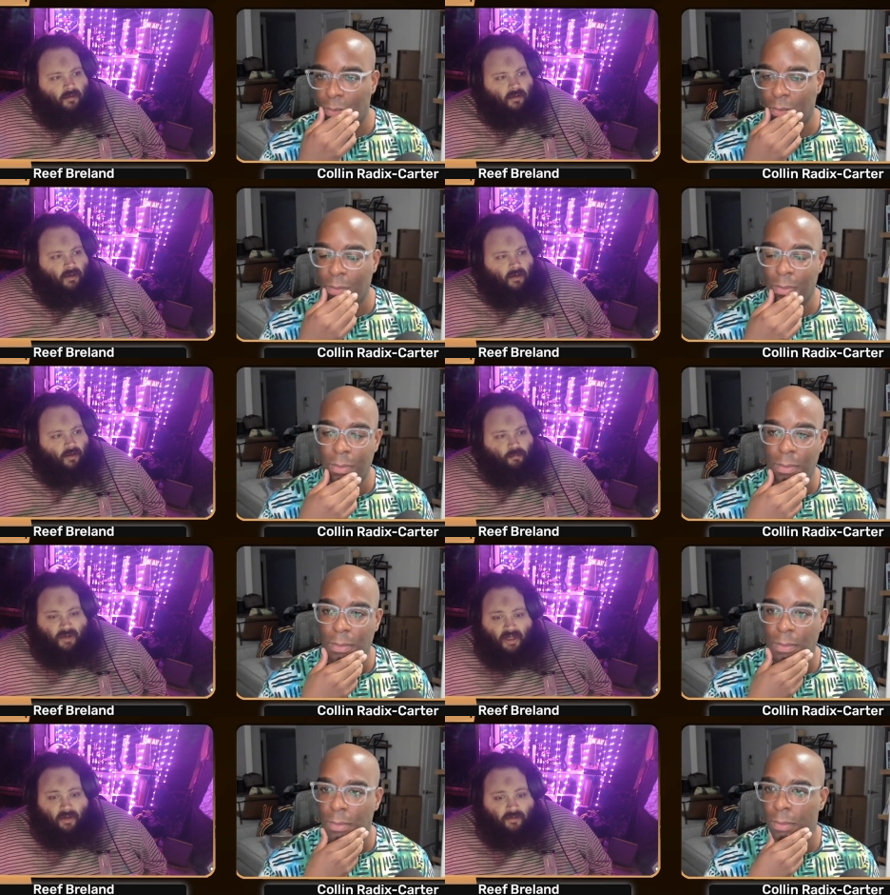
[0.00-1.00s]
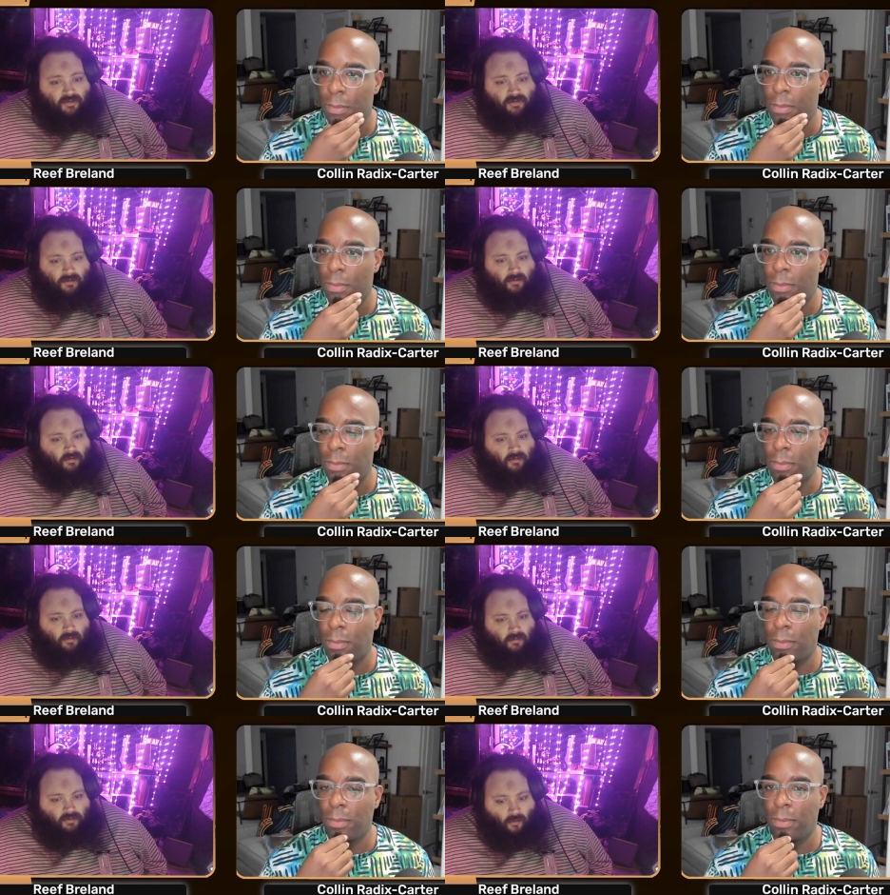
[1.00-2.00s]
Speaker 1: you know, Piers,
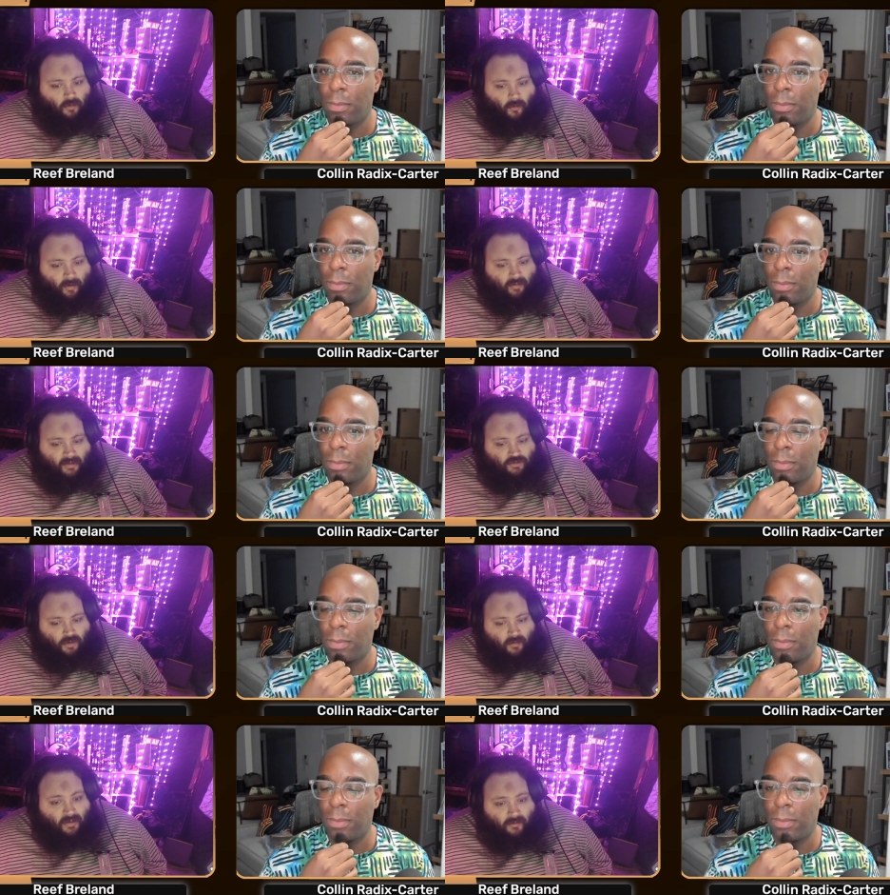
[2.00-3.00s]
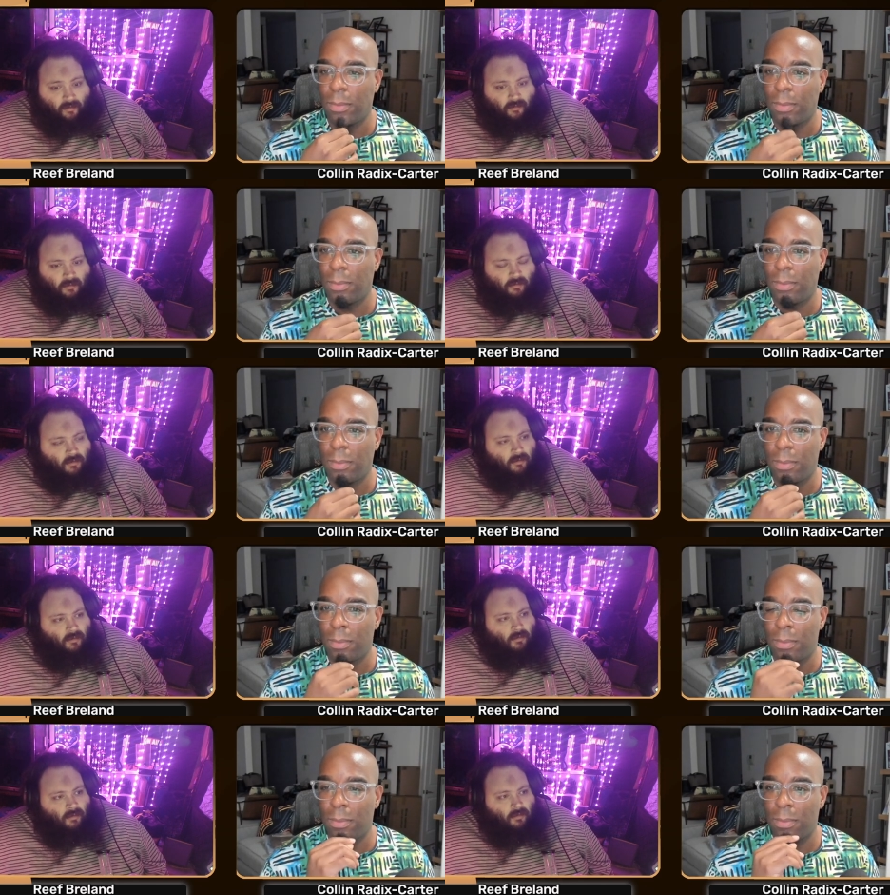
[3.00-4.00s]
don't go on that show either.
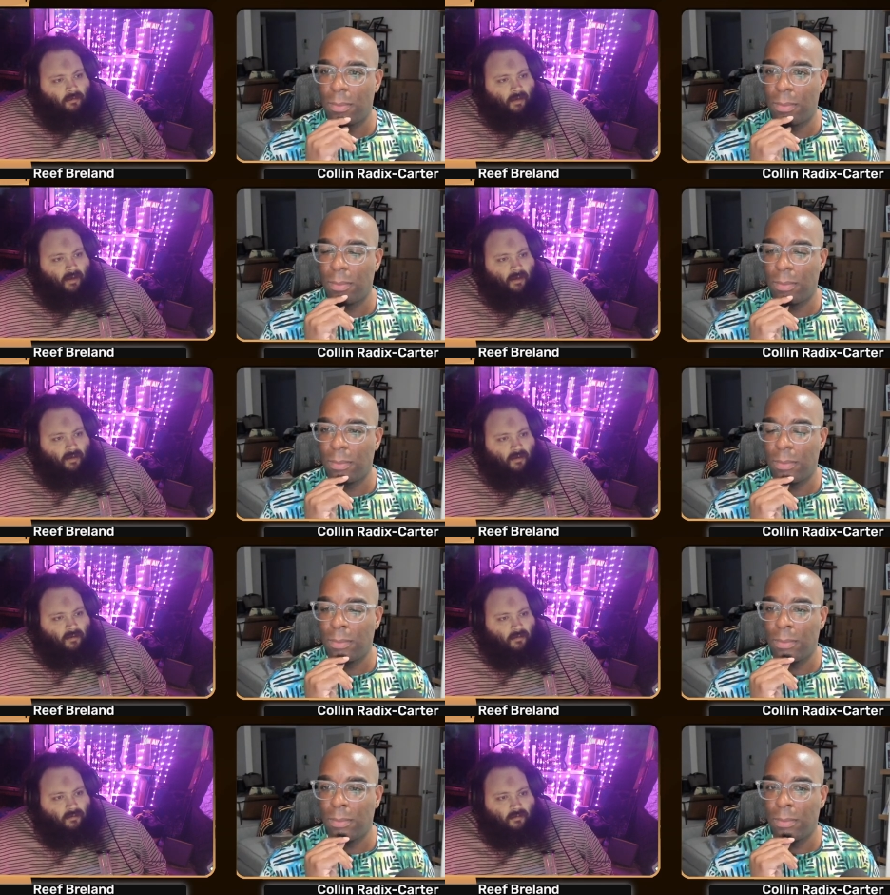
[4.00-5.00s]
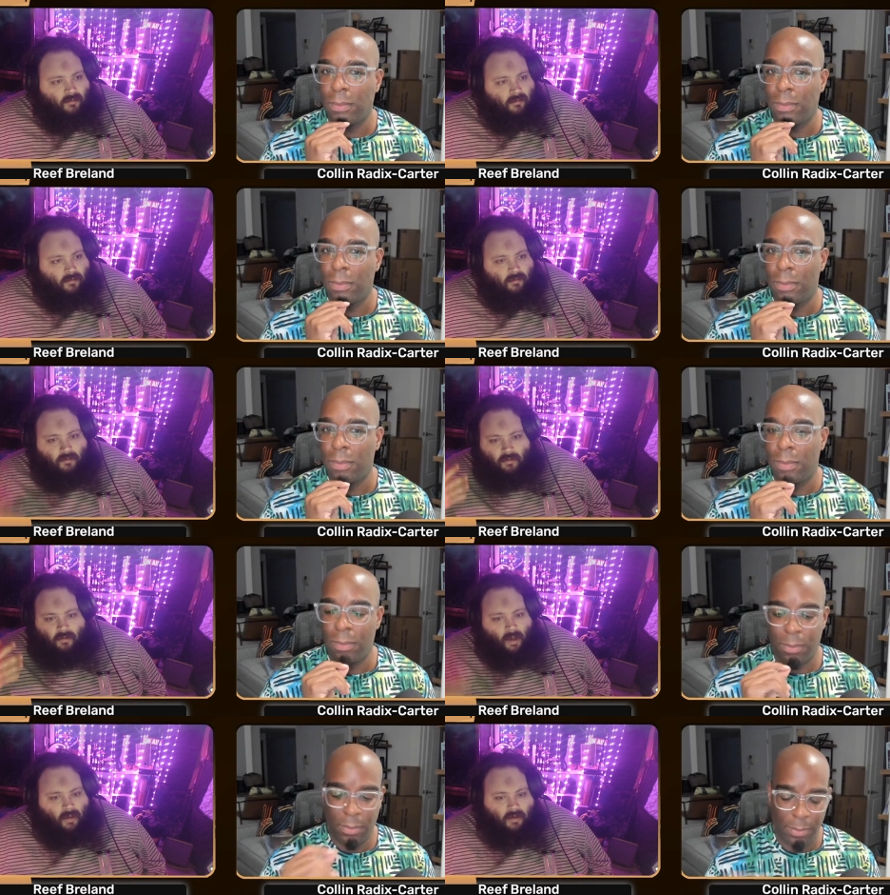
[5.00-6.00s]
Like,
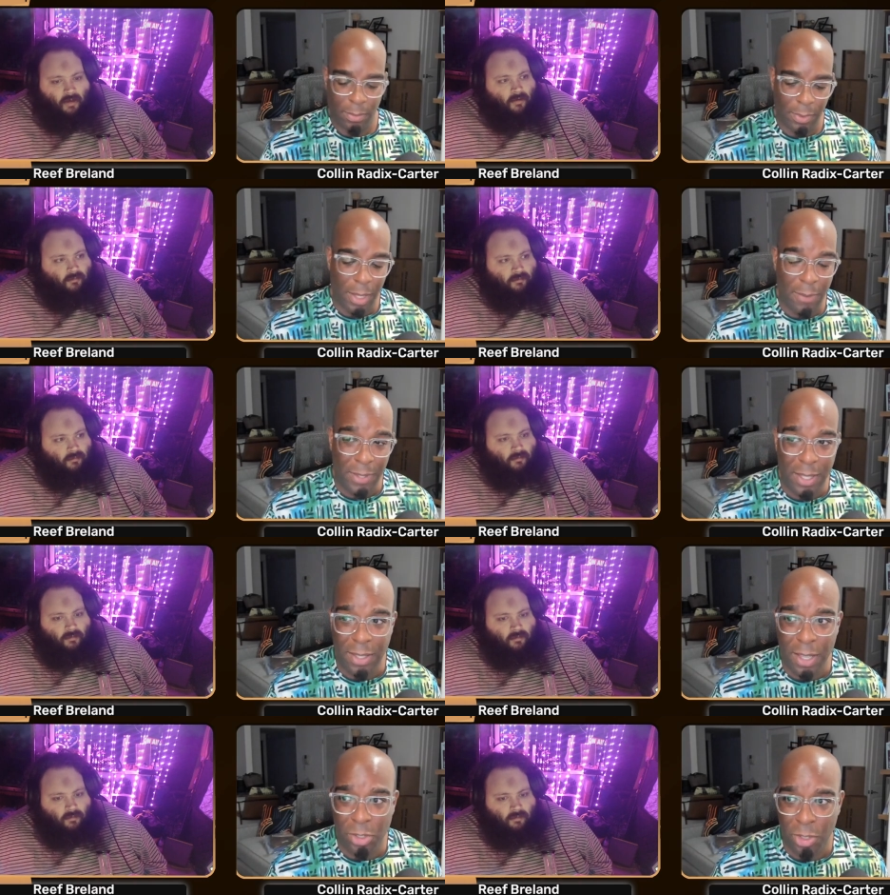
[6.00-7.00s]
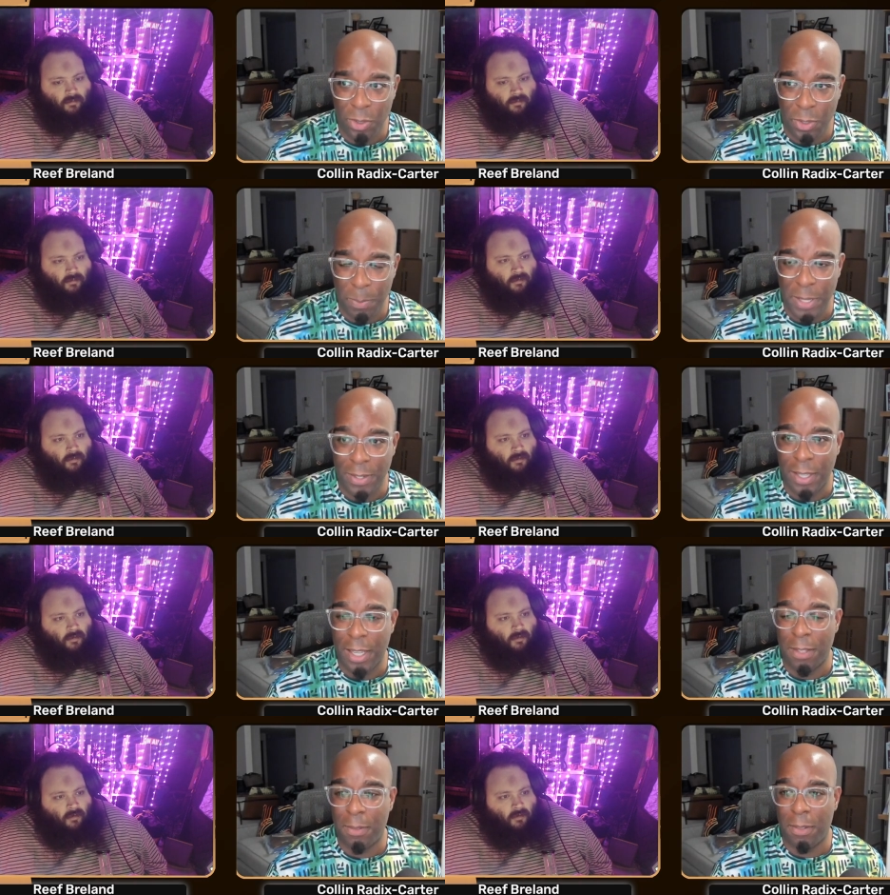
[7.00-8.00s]
Speaker 2: you know. I've said that show is
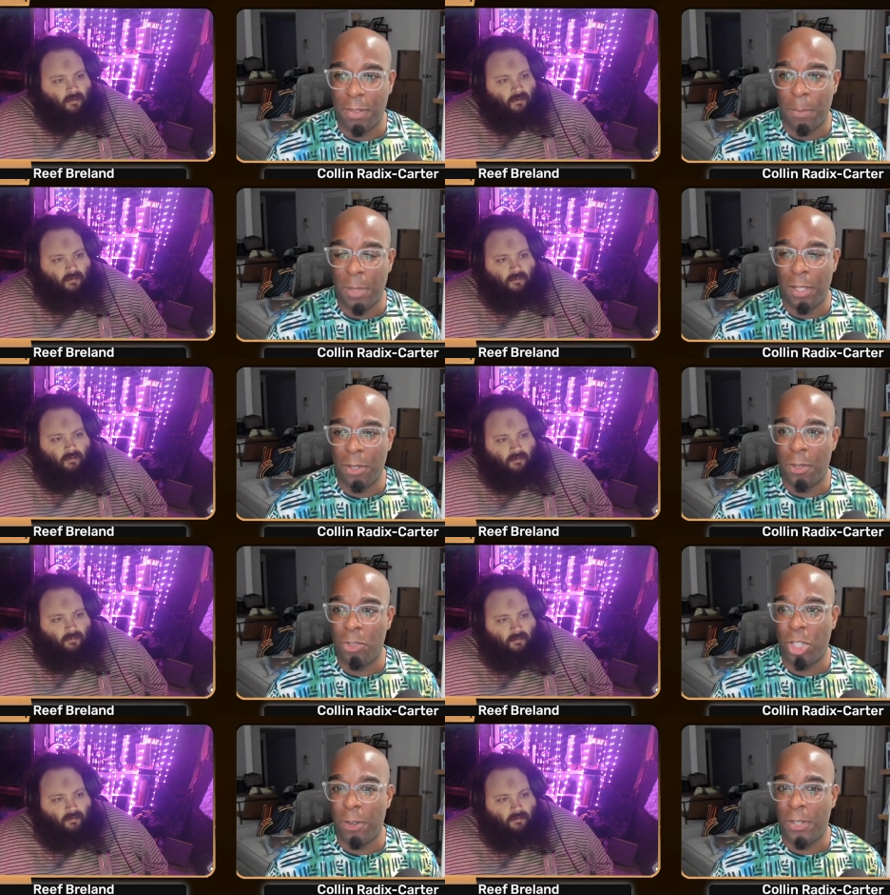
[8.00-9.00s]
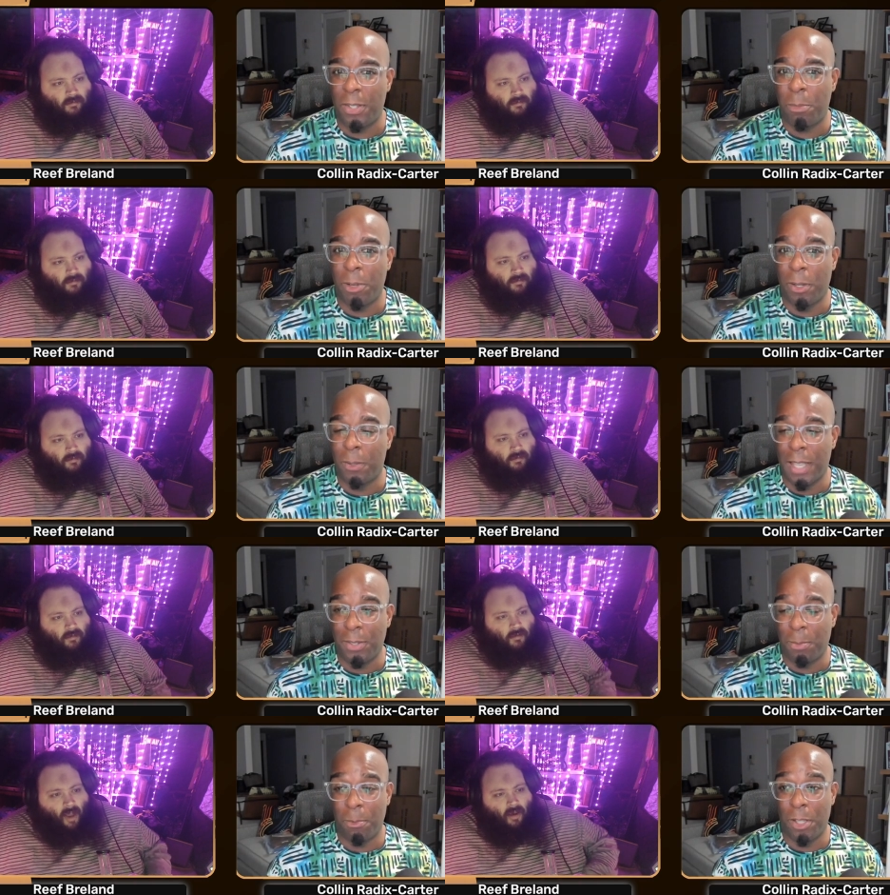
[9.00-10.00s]
basically the political Jerry Springer.
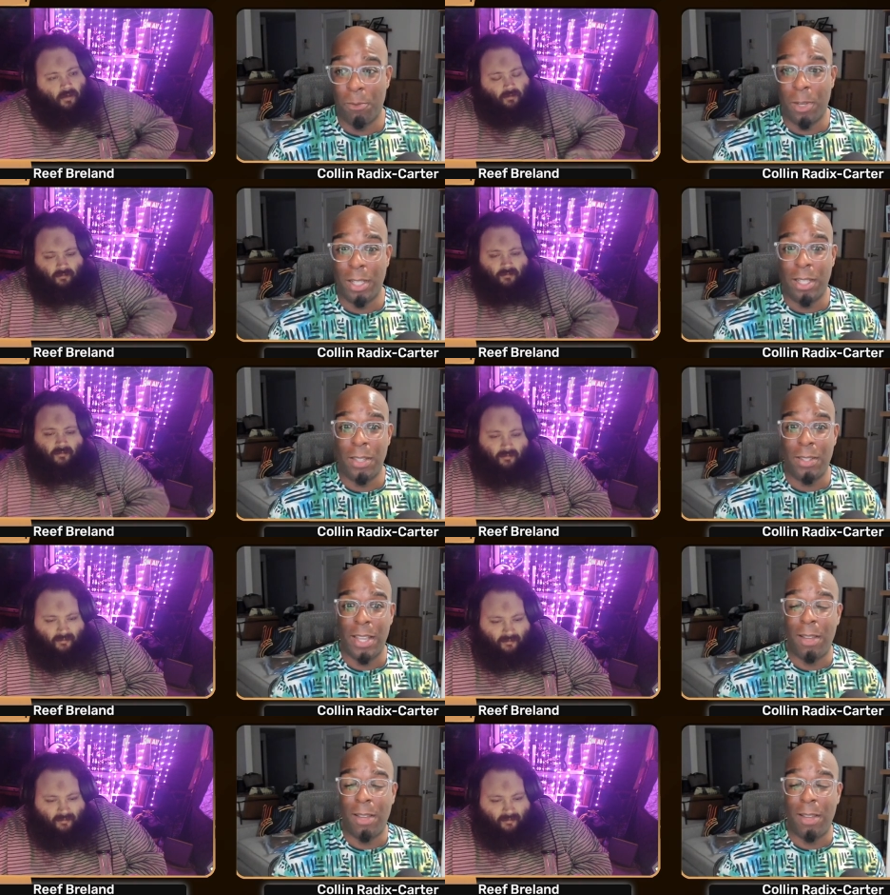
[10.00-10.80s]
That's really what it is